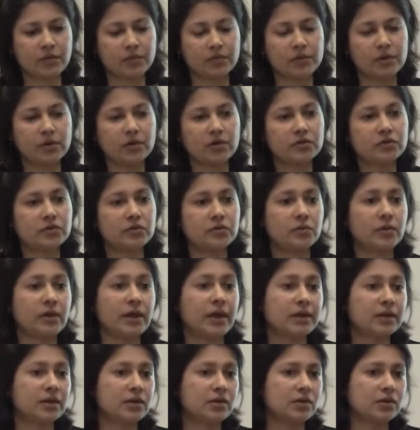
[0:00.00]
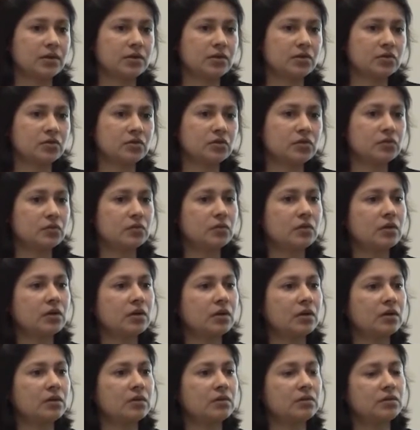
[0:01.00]
We also do hacking sessions to
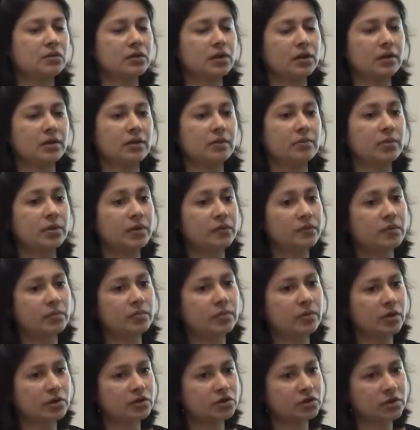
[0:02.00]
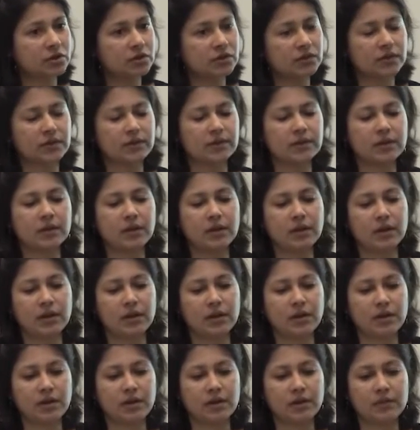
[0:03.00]
work on private projects.
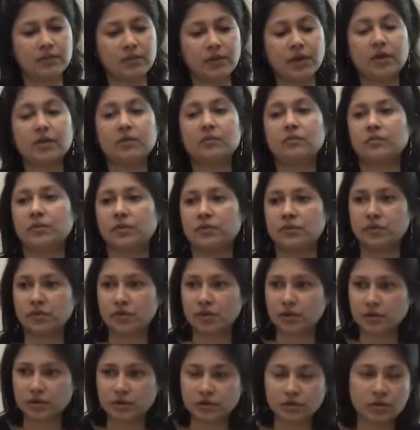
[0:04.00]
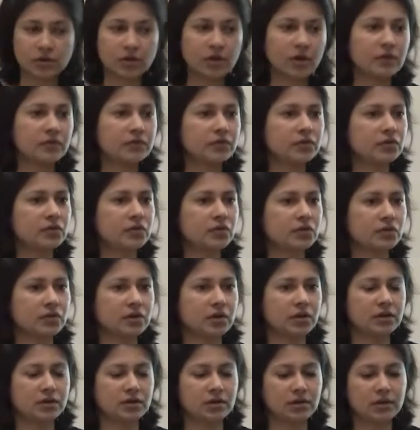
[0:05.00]
And we've started doing conferences
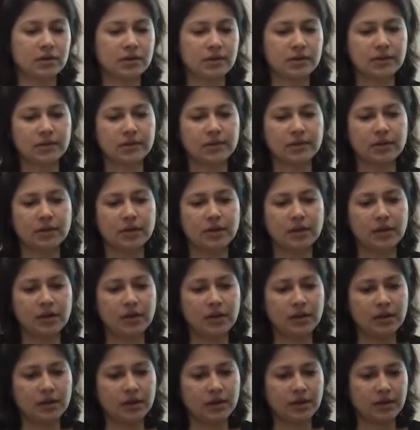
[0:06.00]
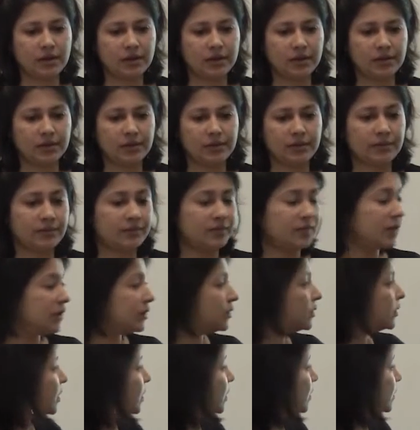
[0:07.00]
like this.
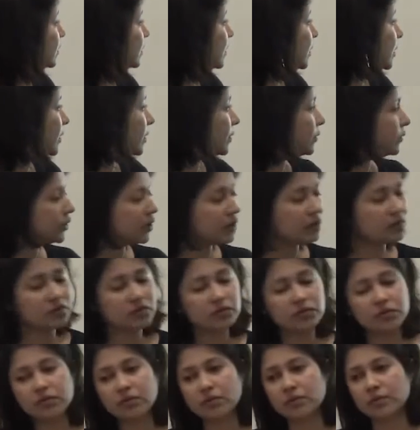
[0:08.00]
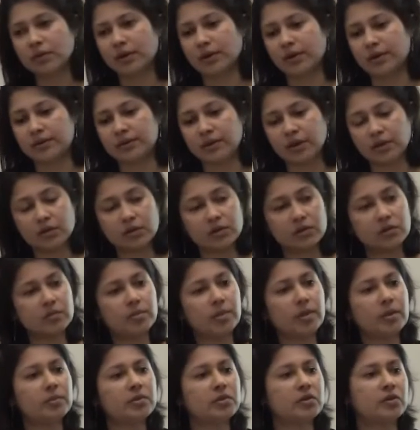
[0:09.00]
And then we also do technical
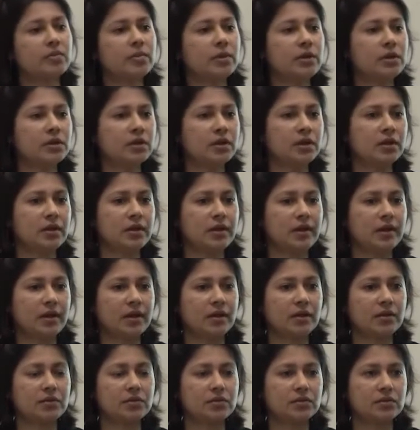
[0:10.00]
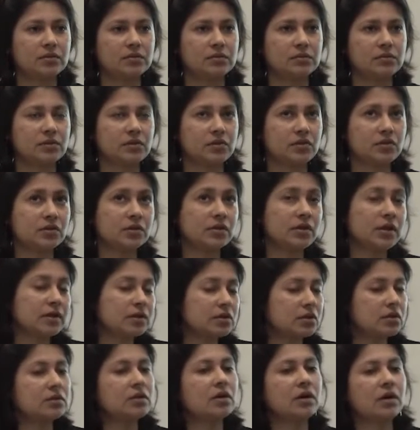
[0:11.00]
public speaking at
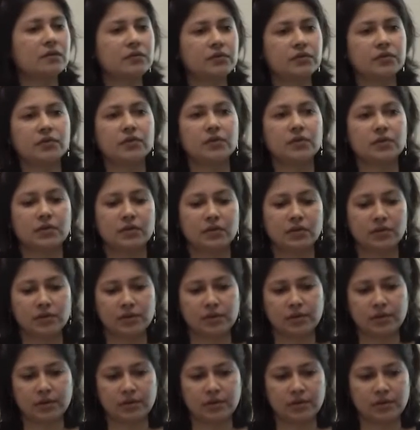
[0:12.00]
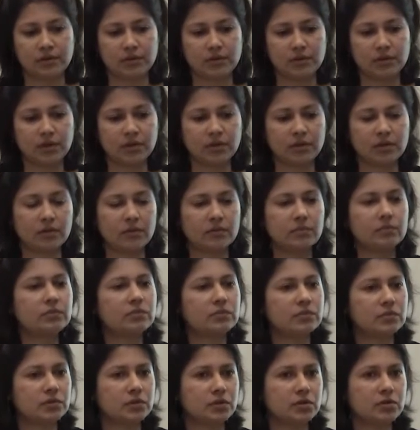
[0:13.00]
selected conferences that are
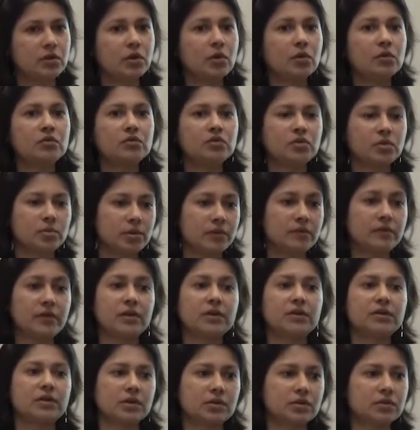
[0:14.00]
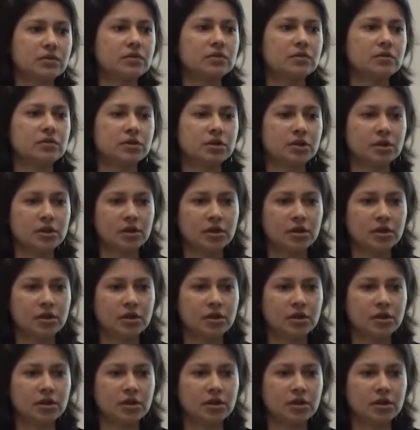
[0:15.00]
known to be very technical.